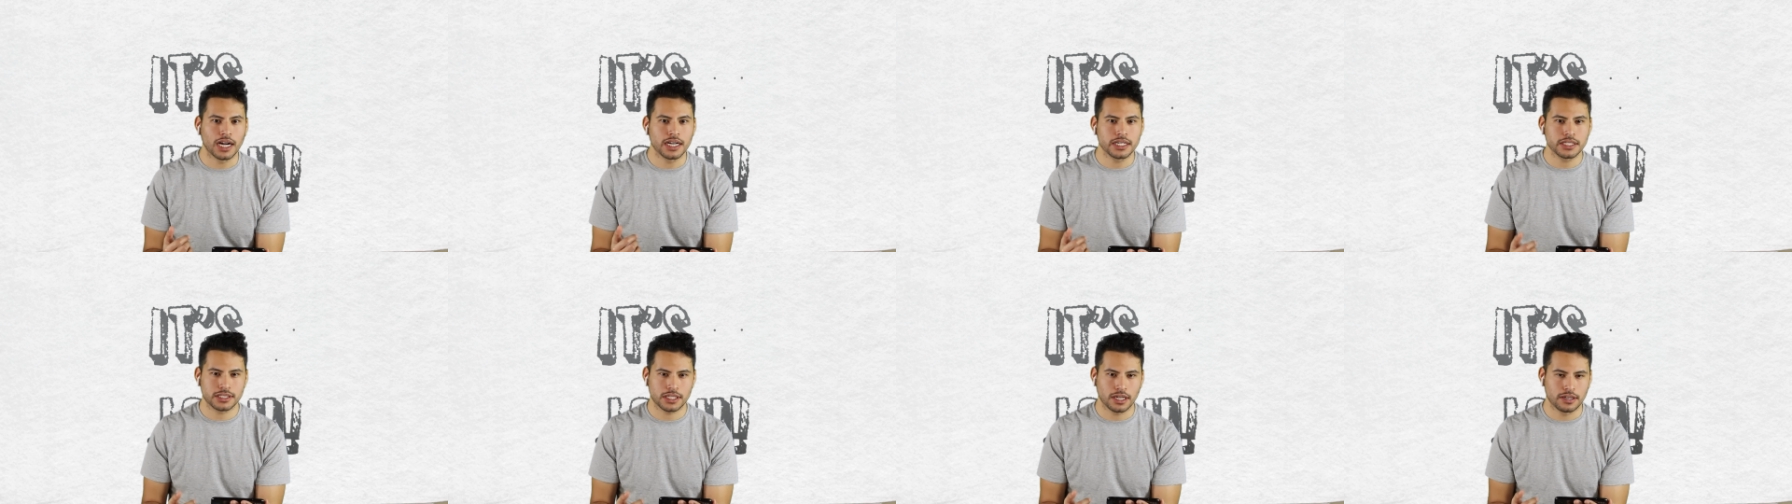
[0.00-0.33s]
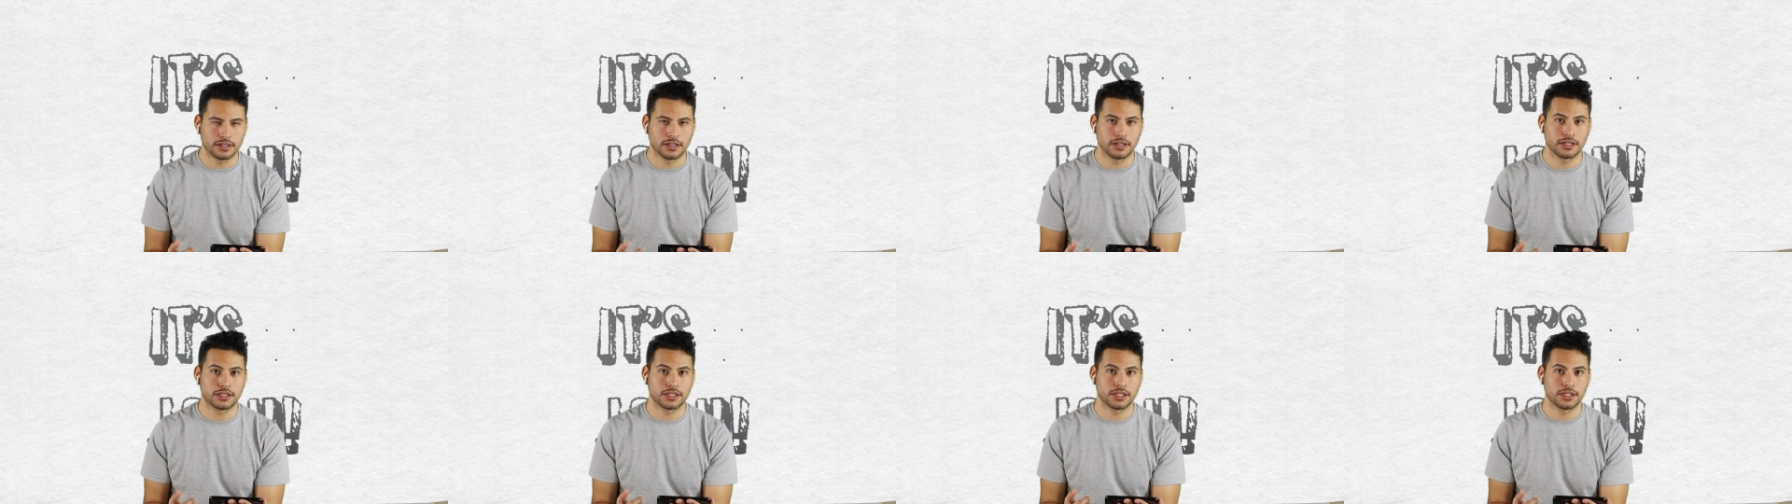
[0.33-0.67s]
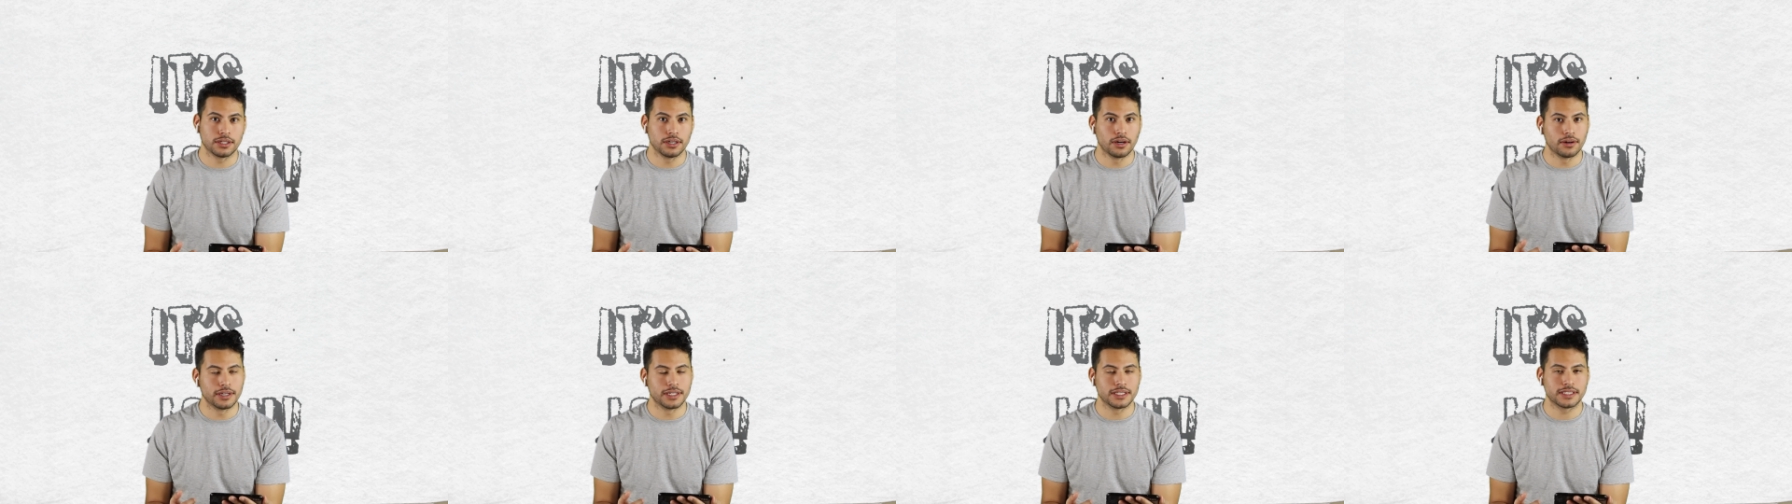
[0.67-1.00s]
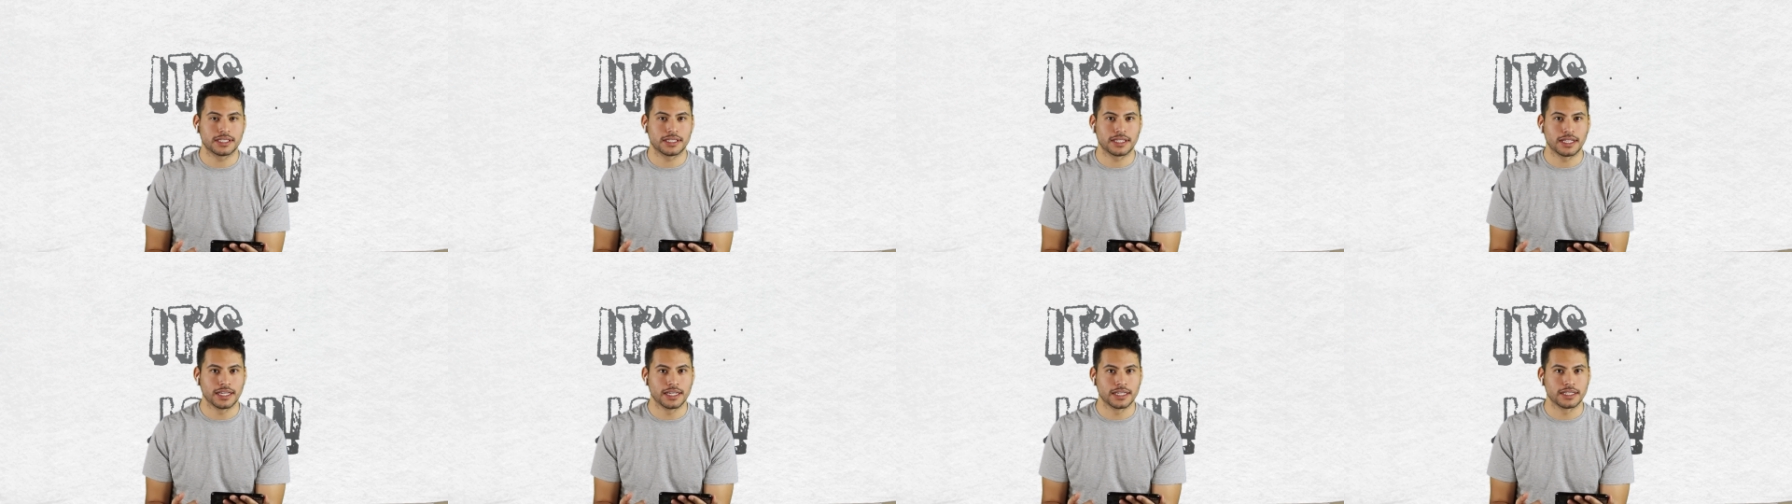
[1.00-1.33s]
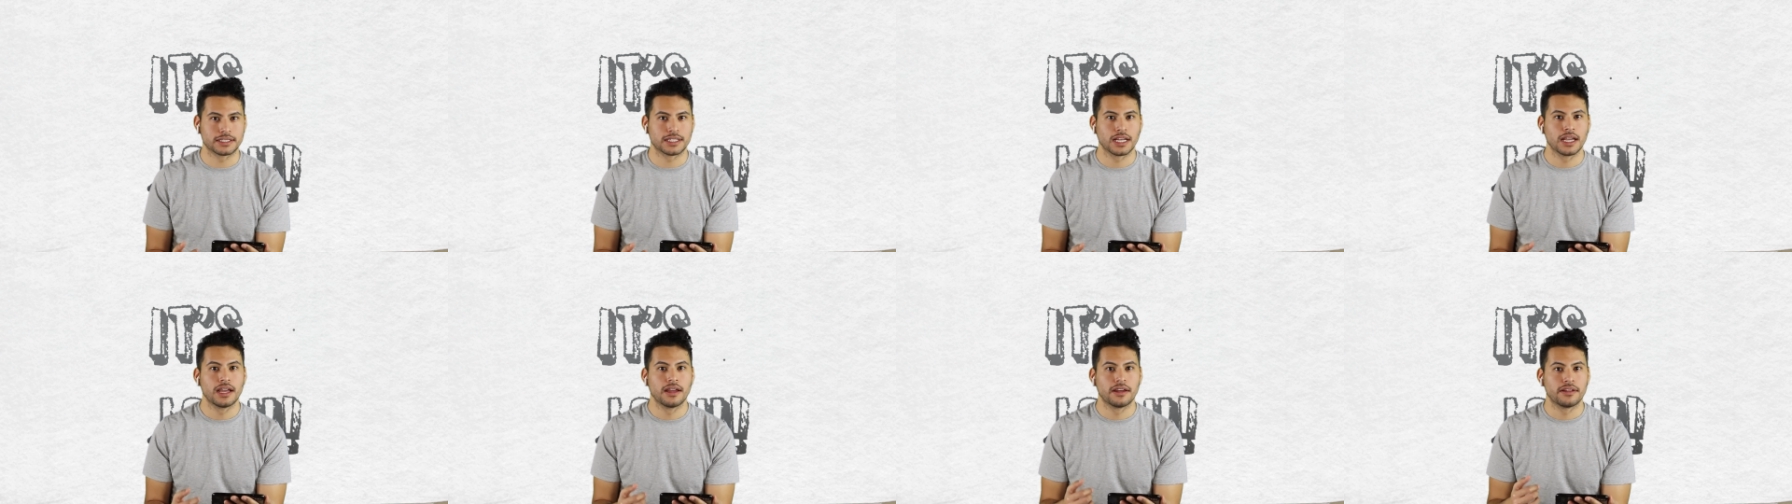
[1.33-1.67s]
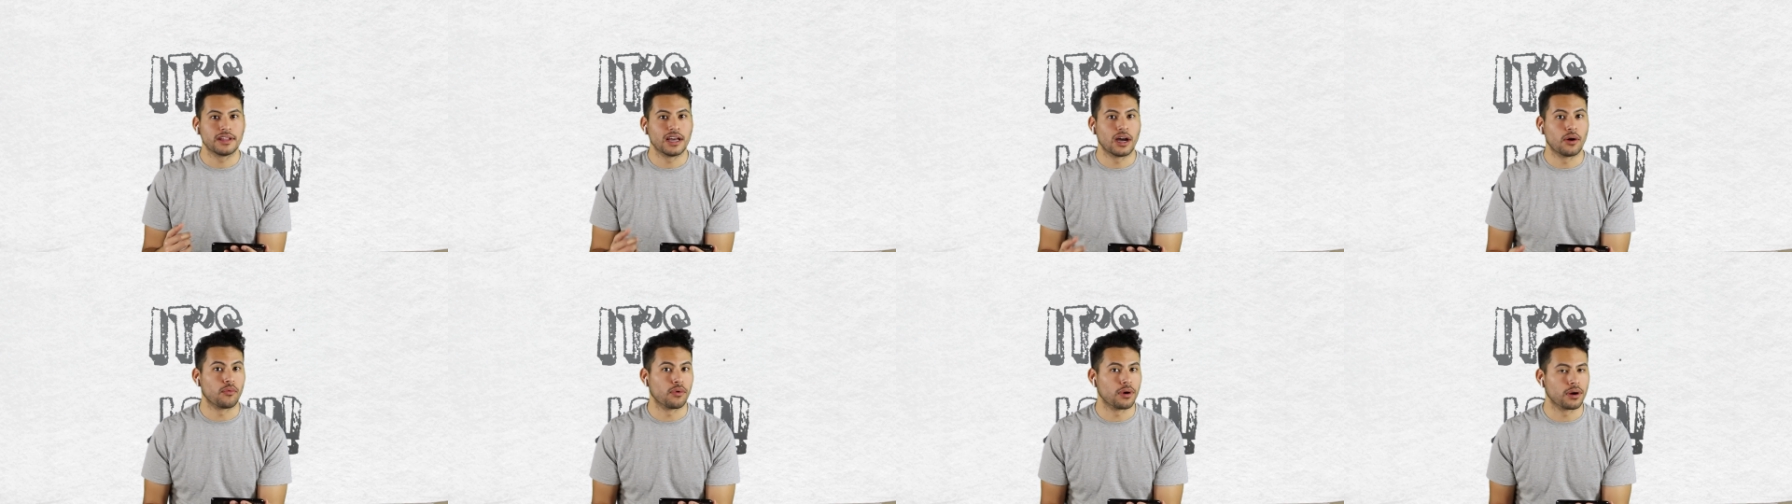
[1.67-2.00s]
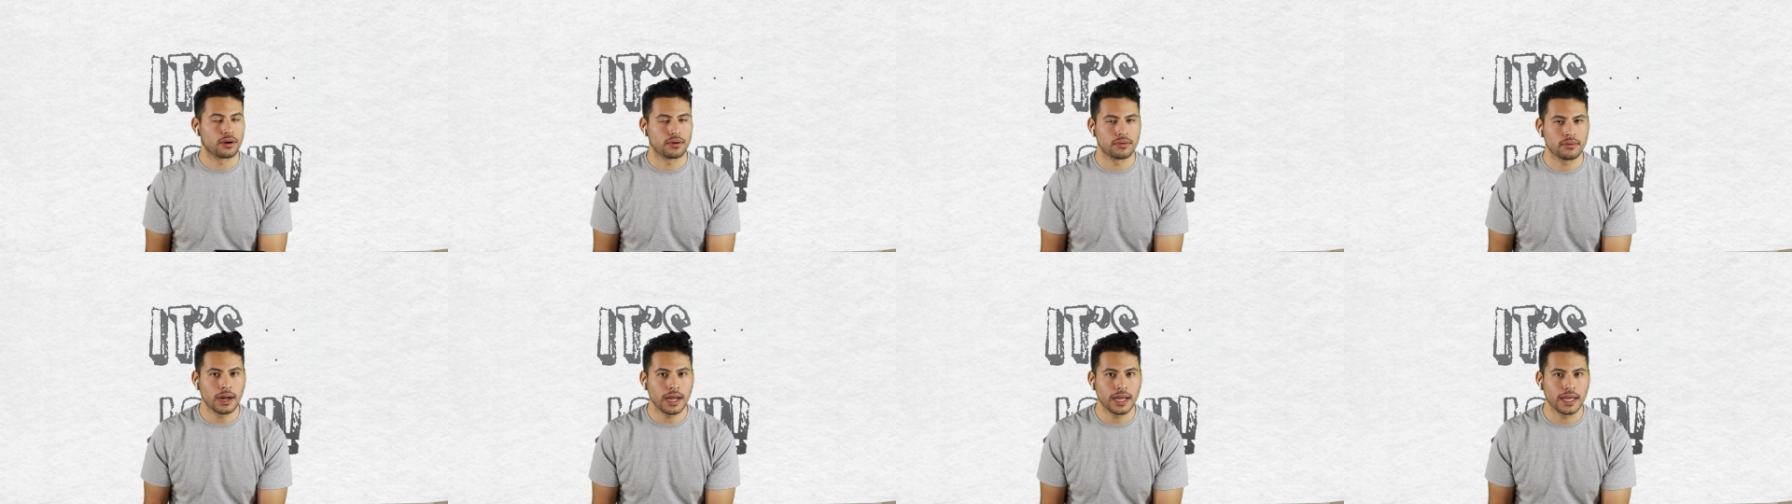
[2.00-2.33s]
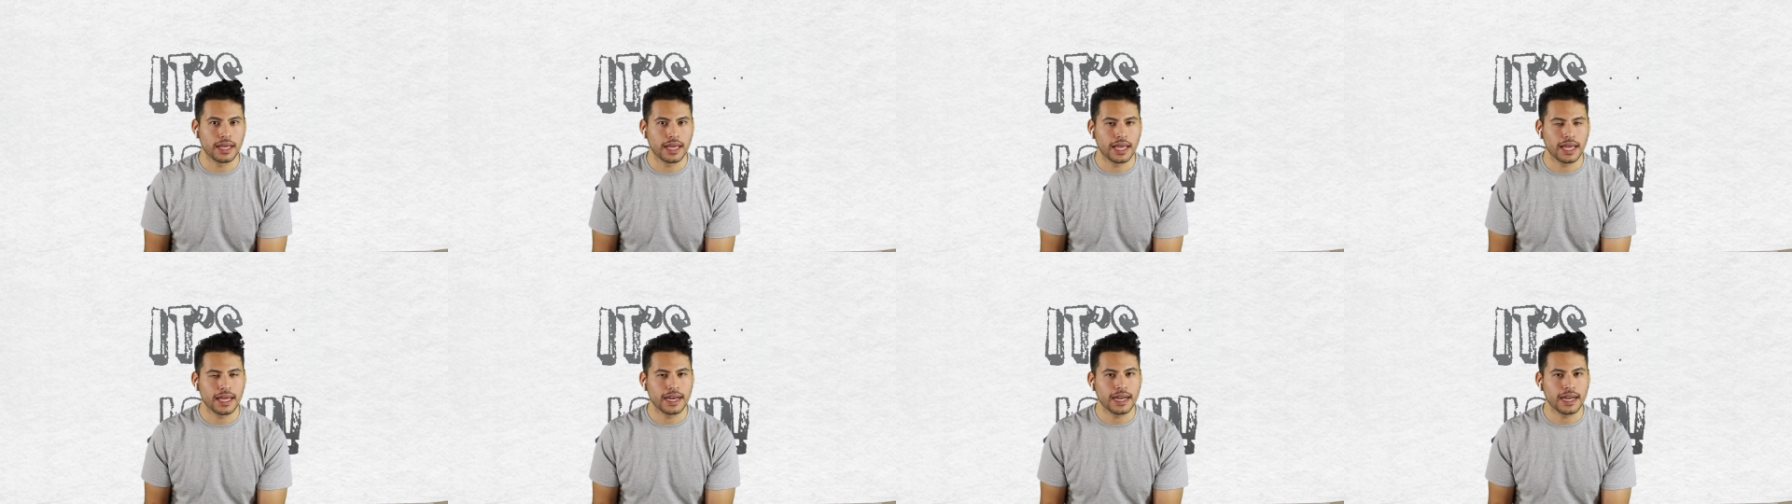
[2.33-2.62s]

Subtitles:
I started to notice things that weren't right.